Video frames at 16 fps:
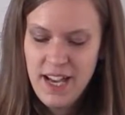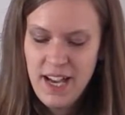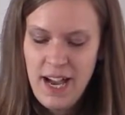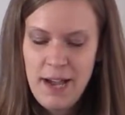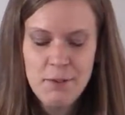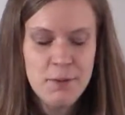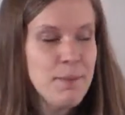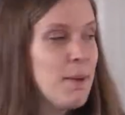
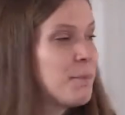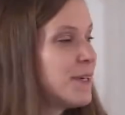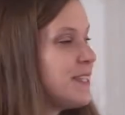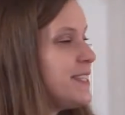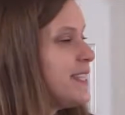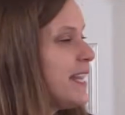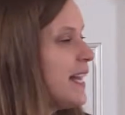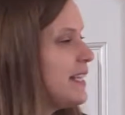I remember
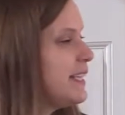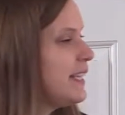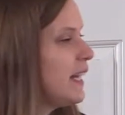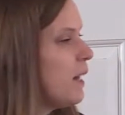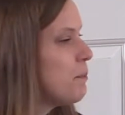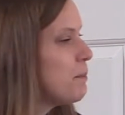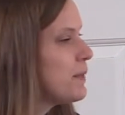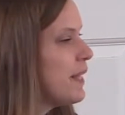standing
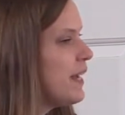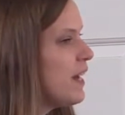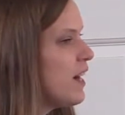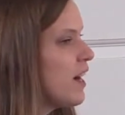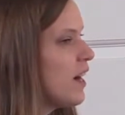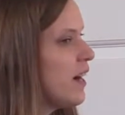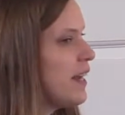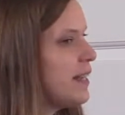up
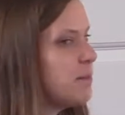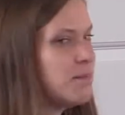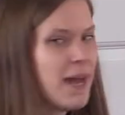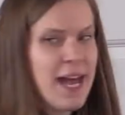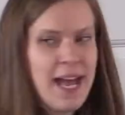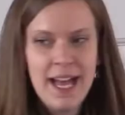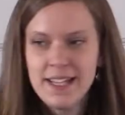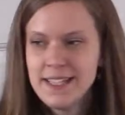there in
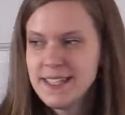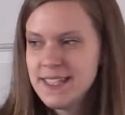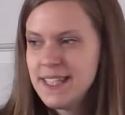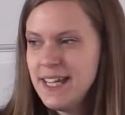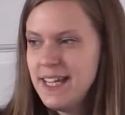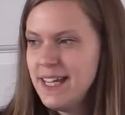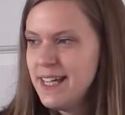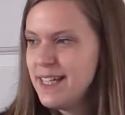Mass,
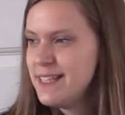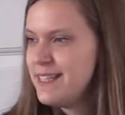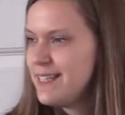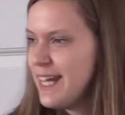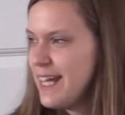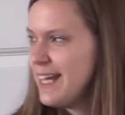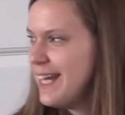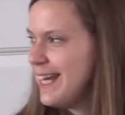
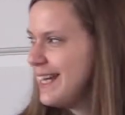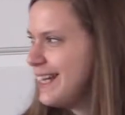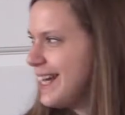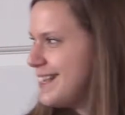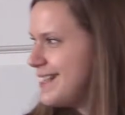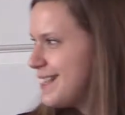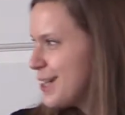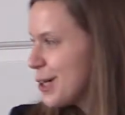singing
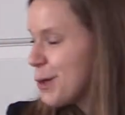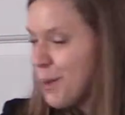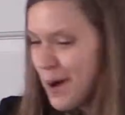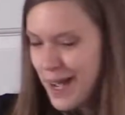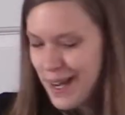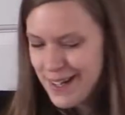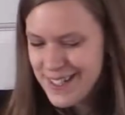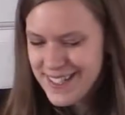as your
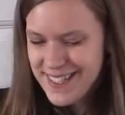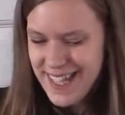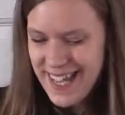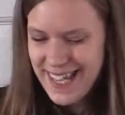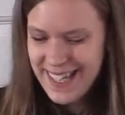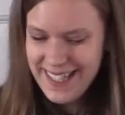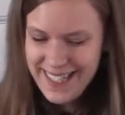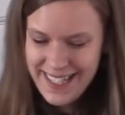choir
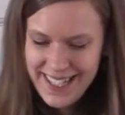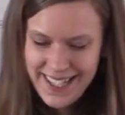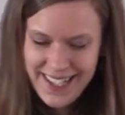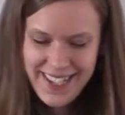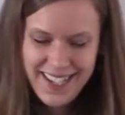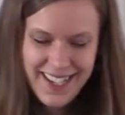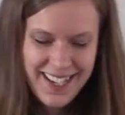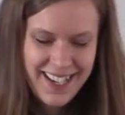sang
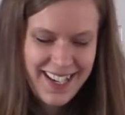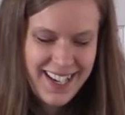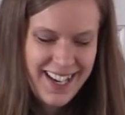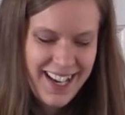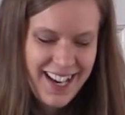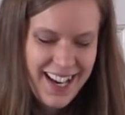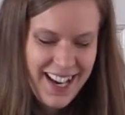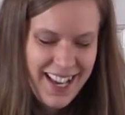here,
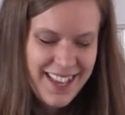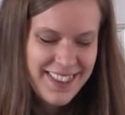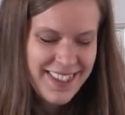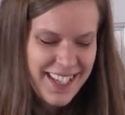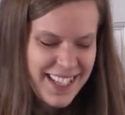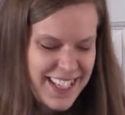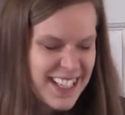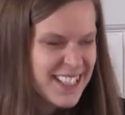
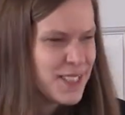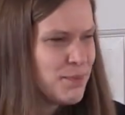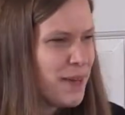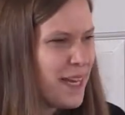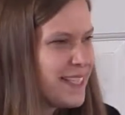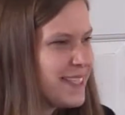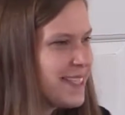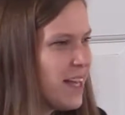thinking to
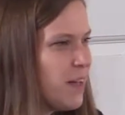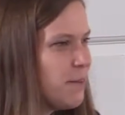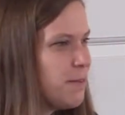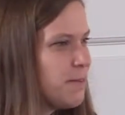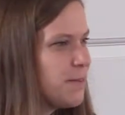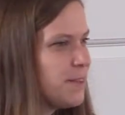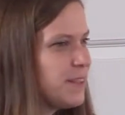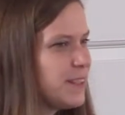myself,
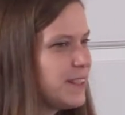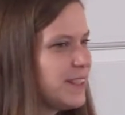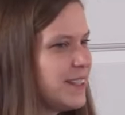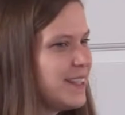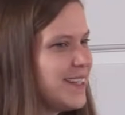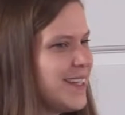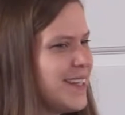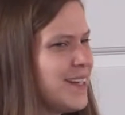
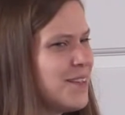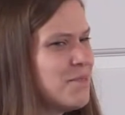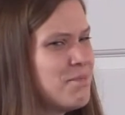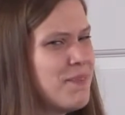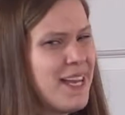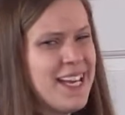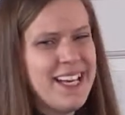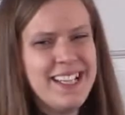
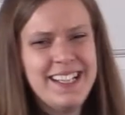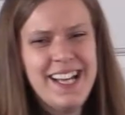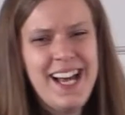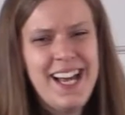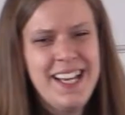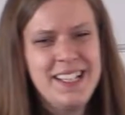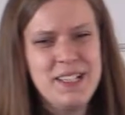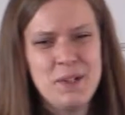man,
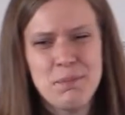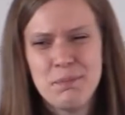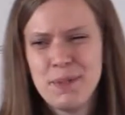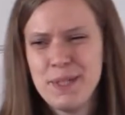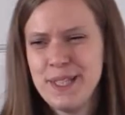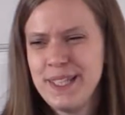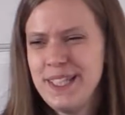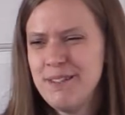I don't
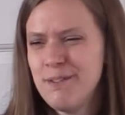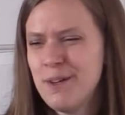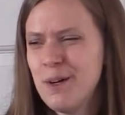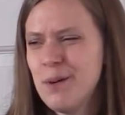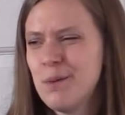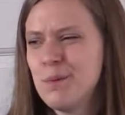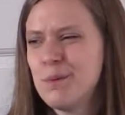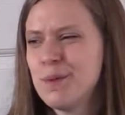believe
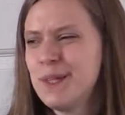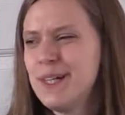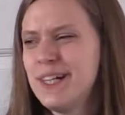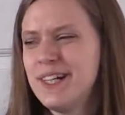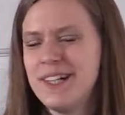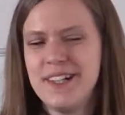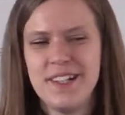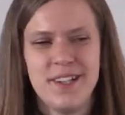a
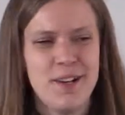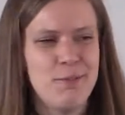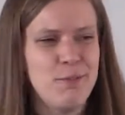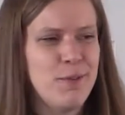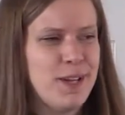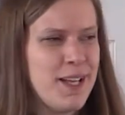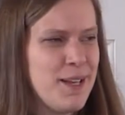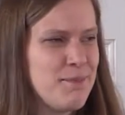word of
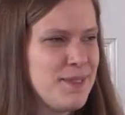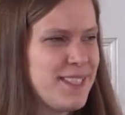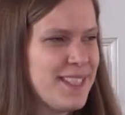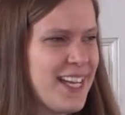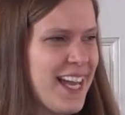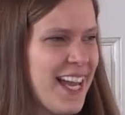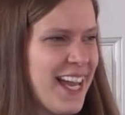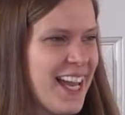what I'm
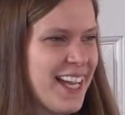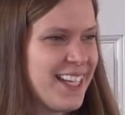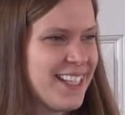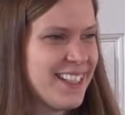saying.